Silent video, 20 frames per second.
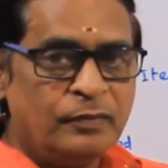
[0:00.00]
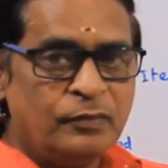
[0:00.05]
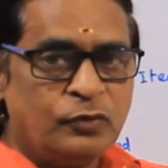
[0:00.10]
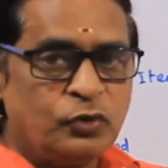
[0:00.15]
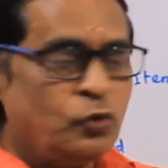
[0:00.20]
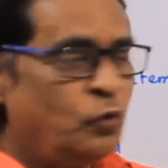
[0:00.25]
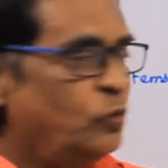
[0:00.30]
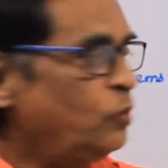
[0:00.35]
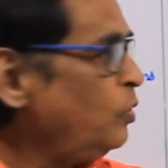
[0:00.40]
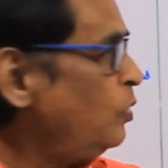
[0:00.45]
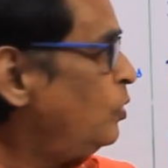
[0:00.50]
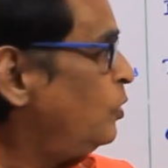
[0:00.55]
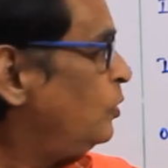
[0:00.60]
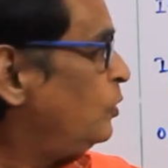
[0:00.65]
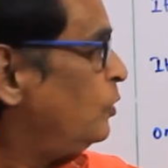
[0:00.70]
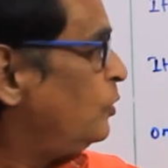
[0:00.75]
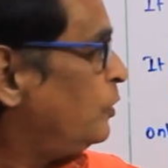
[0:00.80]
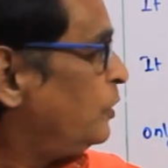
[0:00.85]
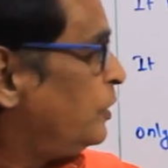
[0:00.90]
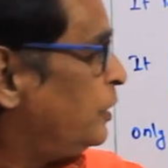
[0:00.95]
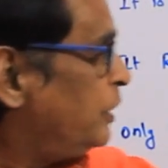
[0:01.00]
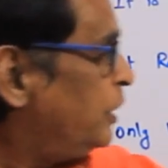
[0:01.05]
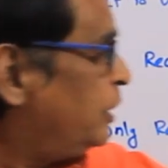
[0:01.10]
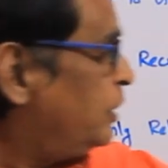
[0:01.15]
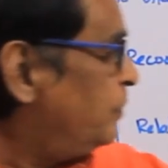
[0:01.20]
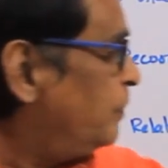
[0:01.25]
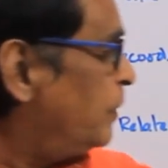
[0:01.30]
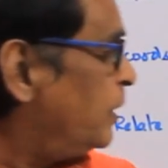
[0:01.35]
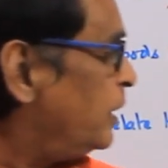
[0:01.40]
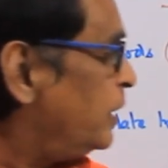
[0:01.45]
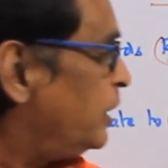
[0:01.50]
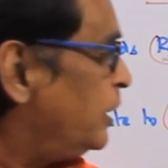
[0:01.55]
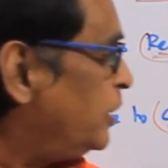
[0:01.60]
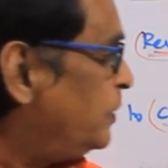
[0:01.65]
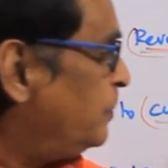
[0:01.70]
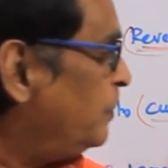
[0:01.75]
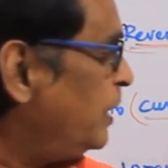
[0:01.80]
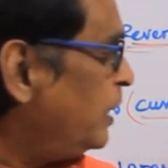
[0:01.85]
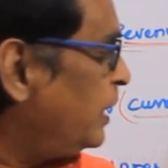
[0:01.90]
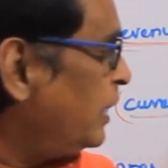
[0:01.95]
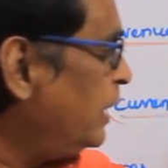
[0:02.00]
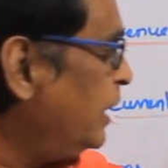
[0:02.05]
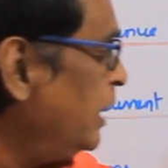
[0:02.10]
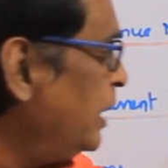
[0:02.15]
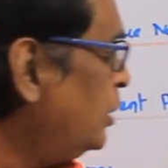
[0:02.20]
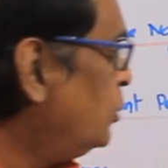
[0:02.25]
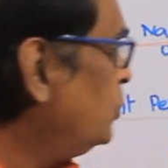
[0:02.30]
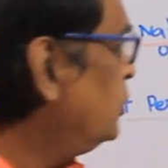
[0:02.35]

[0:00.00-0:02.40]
So it may relate